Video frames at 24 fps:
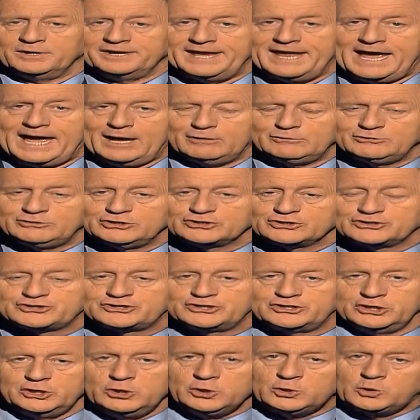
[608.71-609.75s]
you are now
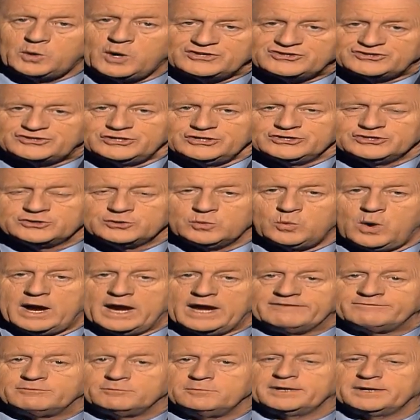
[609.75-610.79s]
just two questions
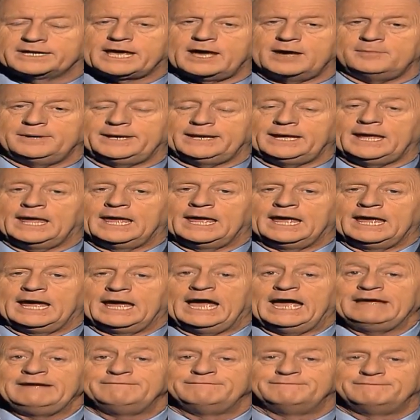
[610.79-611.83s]
away from becoming
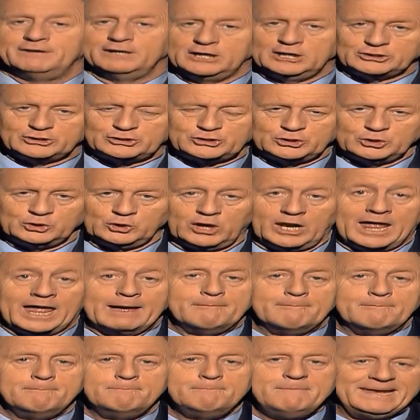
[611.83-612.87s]
a
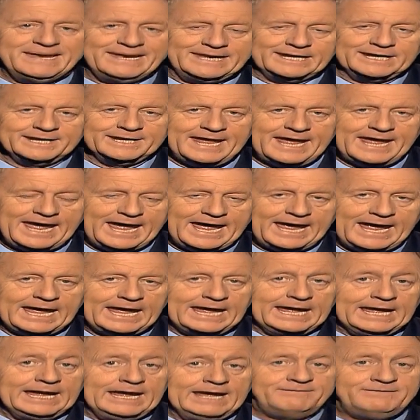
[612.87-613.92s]
virtual
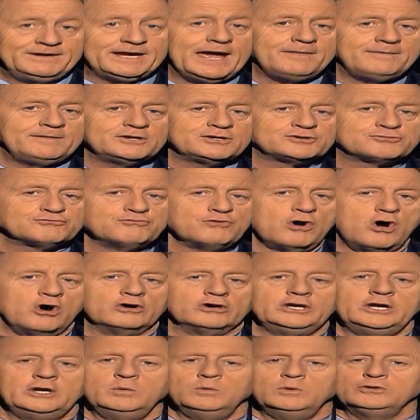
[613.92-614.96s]
millionaire. If you get this
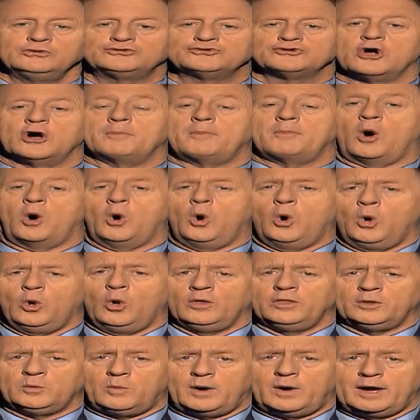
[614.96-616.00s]
wrong, you will drop
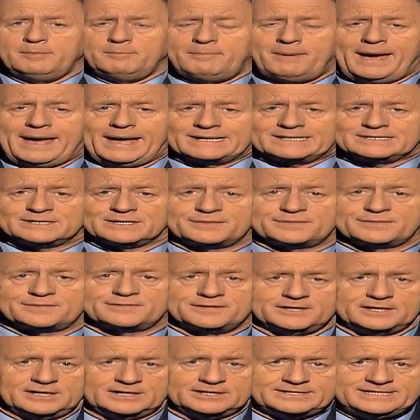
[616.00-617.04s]
all the way back to
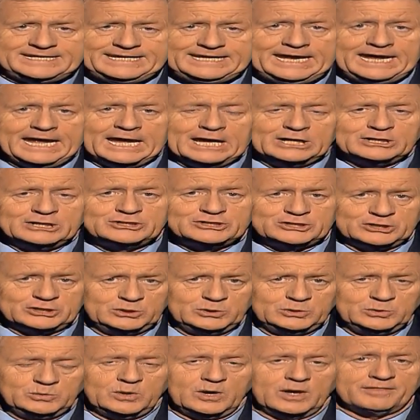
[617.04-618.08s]

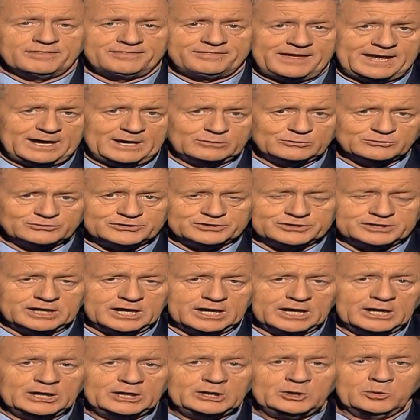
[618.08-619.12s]
32,000.
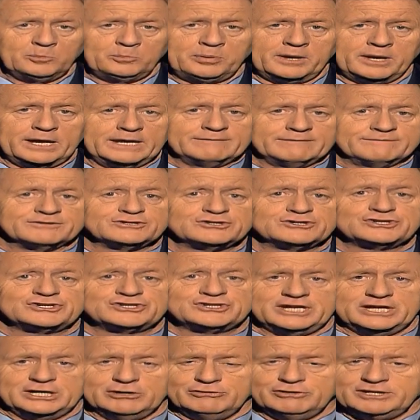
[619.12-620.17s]
You're playing for
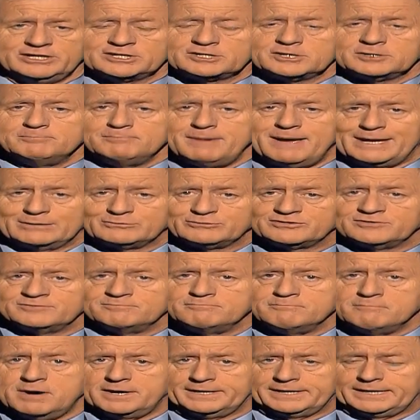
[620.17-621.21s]
serious amounts
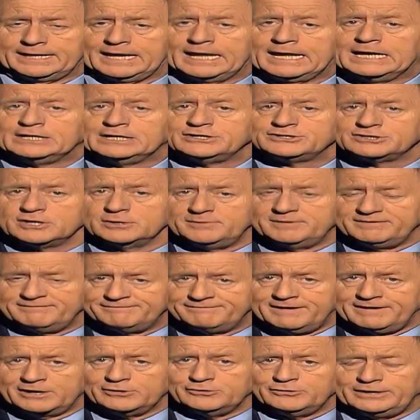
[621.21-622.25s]
of money, so
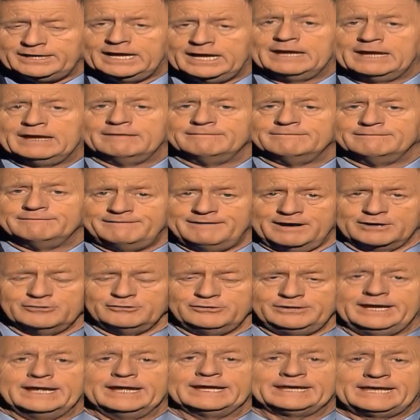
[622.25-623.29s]
be very,
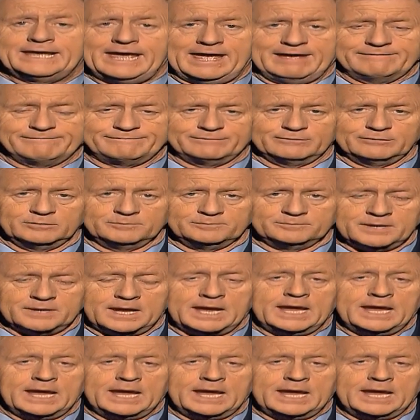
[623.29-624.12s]
very careful.